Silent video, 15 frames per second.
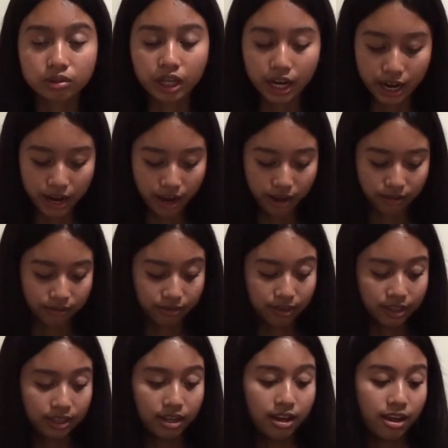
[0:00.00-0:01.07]
that I have
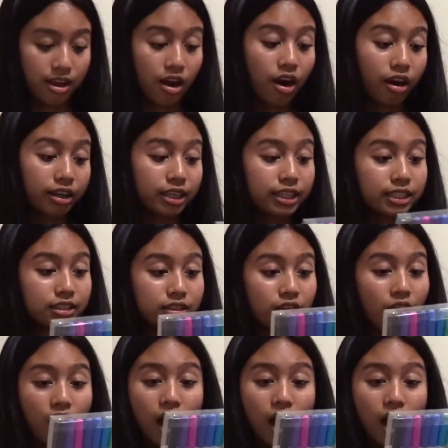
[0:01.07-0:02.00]
are these